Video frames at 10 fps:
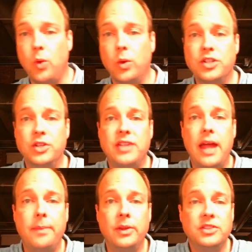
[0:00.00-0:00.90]
for two
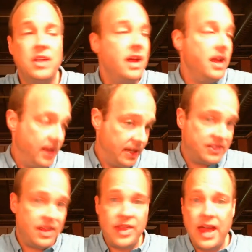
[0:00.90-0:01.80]
samples is
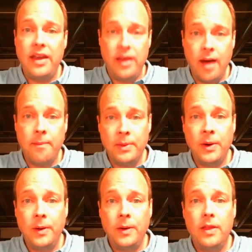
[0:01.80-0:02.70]
that
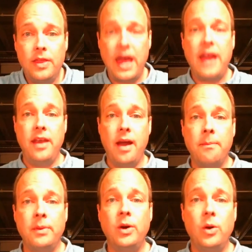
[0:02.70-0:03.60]
number
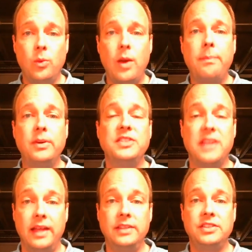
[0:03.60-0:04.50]

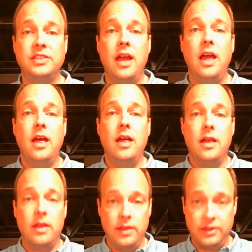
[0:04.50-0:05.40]
represents,
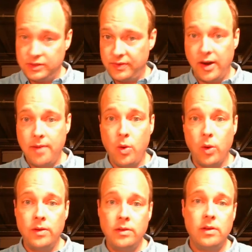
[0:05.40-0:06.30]
this is very
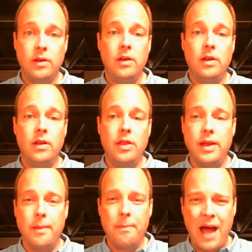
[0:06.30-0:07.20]
important,
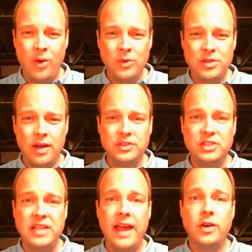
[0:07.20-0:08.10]
the amount of
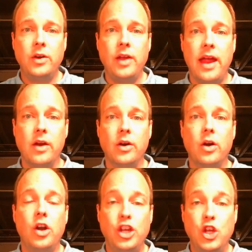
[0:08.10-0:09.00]
standard
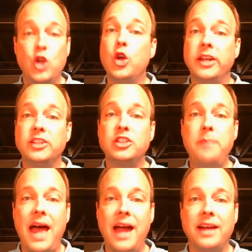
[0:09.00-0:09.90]
error you could
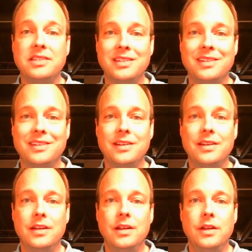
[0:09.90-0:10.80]
expect
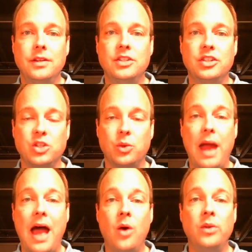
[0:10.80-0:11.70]
to
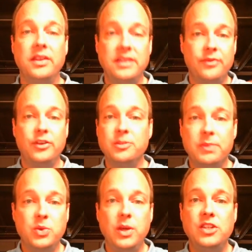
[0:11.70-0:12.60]
surround the difference
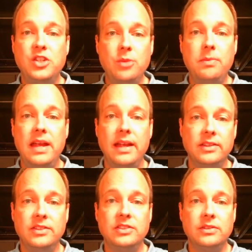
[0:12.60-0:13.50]
between two
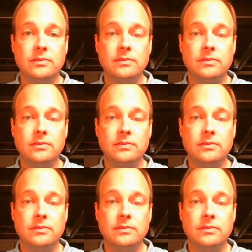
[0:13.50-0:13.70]
means